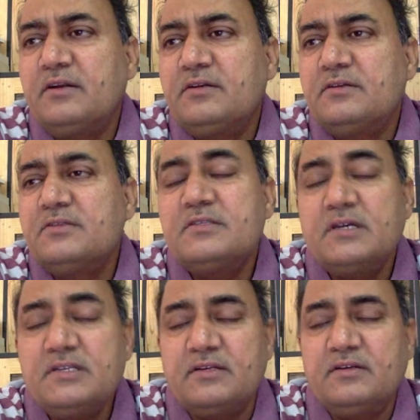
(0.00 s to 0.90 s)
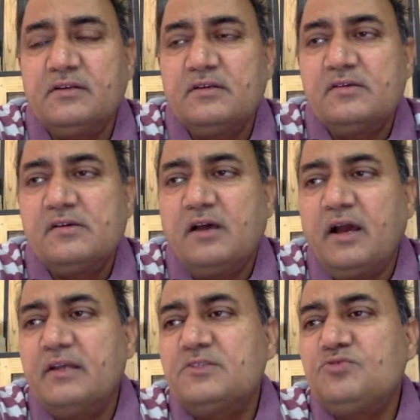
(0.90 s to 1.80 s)
certain
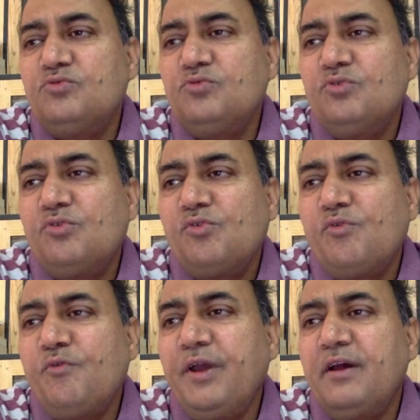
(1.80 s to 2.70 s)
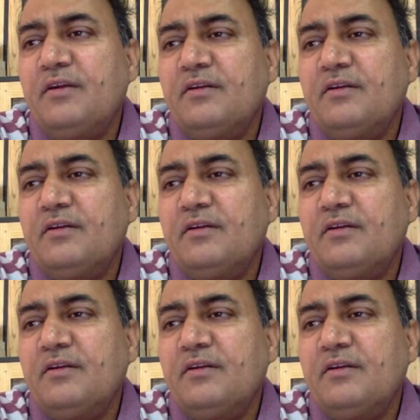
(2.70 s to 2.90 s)
as to where